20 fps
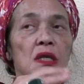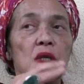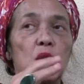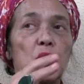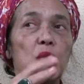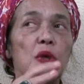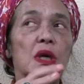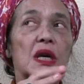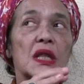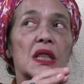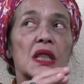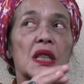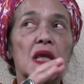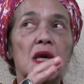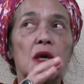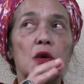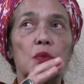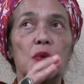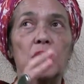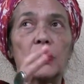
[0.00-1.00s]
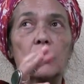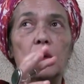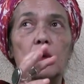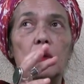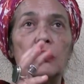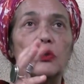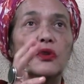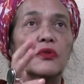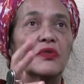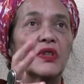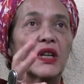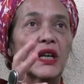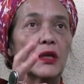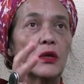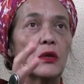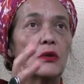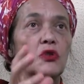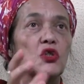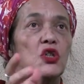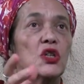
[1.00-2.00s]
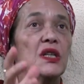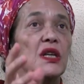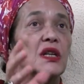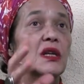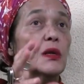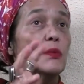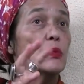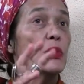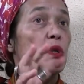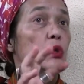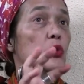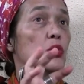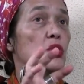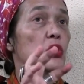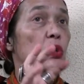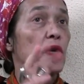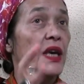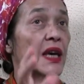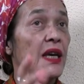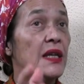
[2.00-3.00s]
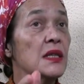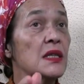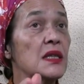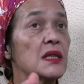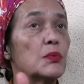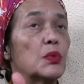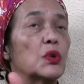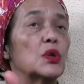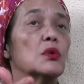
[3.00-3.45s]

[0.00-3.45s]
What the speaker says: So we can think about a lot of technology that have been used against,